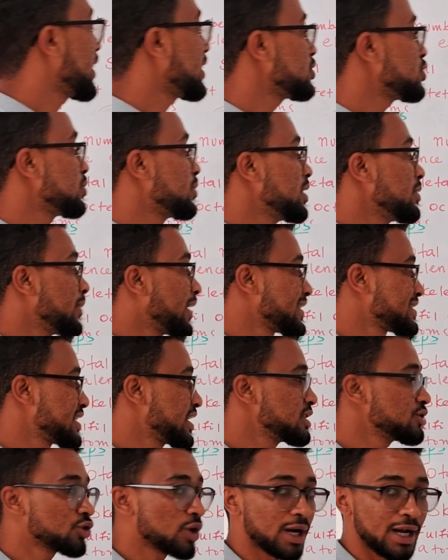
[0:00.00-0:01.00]
going to be my
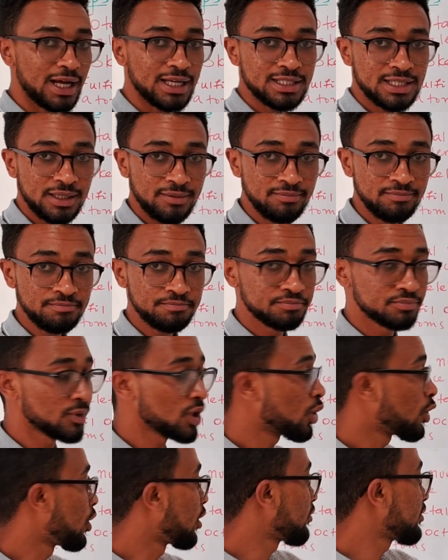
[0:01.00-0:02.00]
central atom?
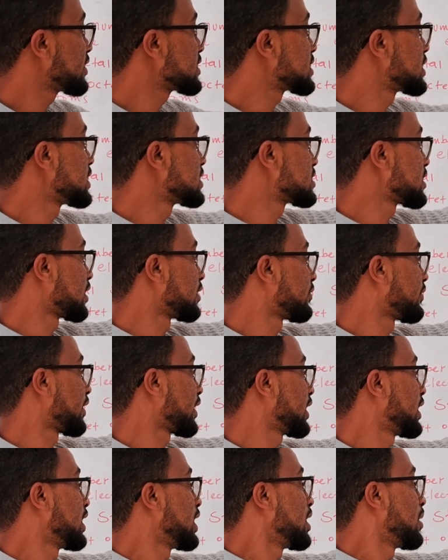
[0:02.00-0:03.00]
Obviously
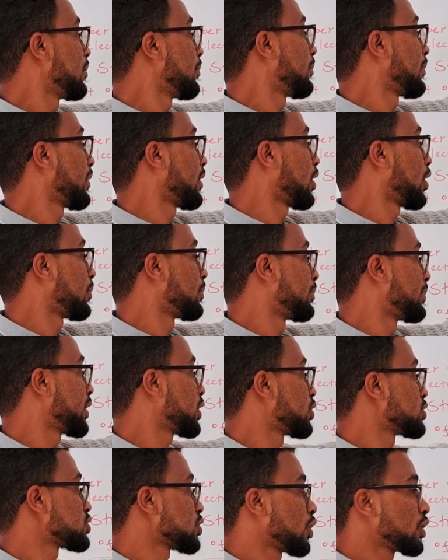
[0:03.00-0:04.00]
sulfur,
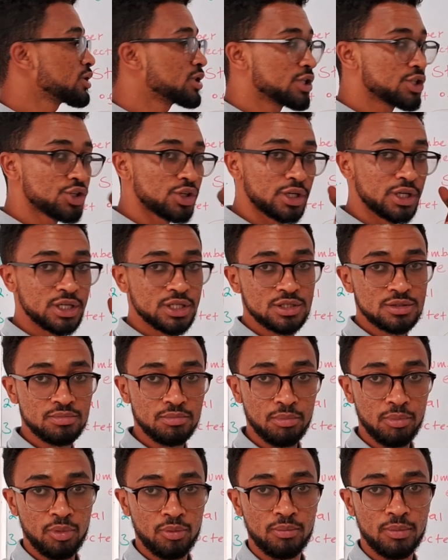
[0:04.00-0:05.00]
because oxygen is
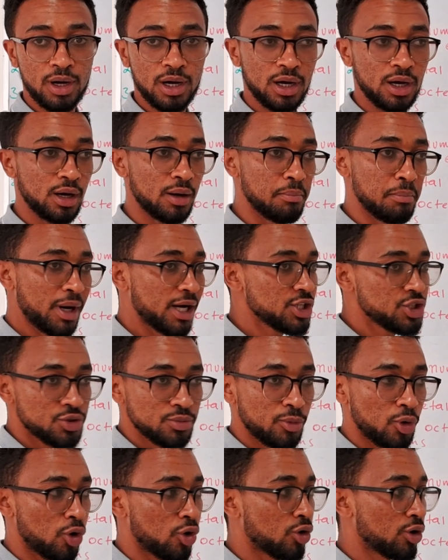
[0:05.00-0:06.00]
much
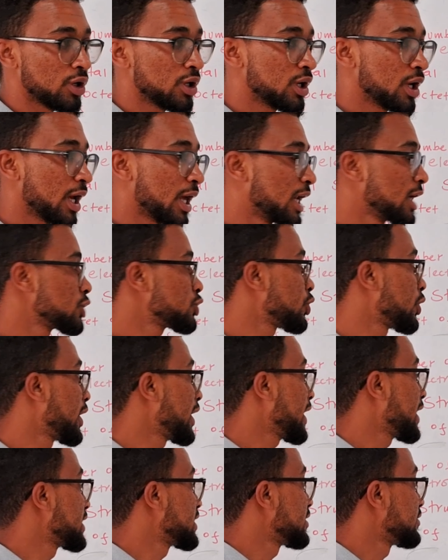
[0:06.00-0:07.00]
more
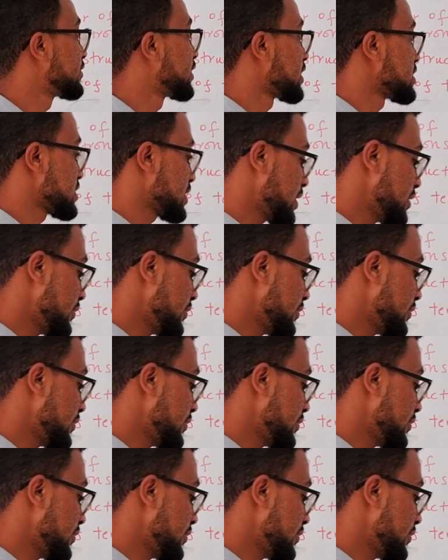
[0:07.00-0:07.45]
electronegative than